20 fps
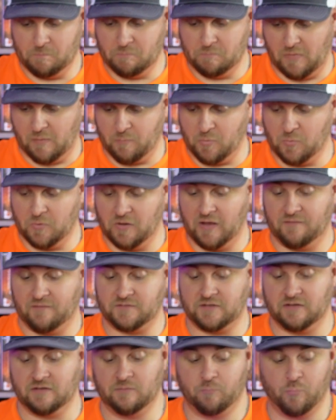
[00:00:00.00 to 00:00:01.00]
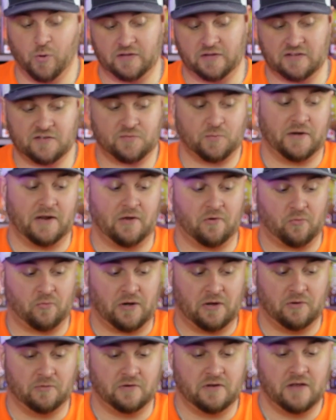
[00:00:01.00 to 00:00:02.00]
Maybe we'll have to break this one out
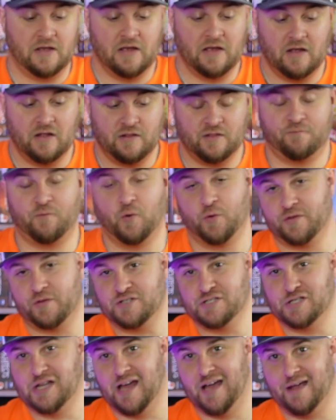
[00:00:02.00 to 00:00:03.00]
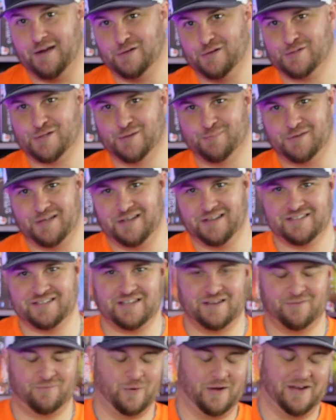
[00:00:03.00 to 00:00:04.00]
around the 4th of July or something, see
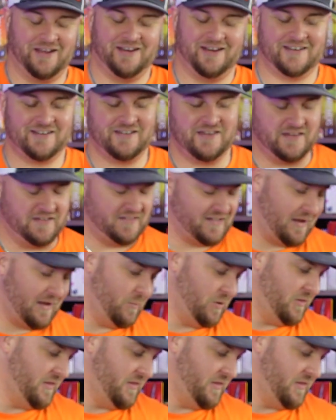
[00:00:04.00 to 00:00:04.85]
if we can get it to the table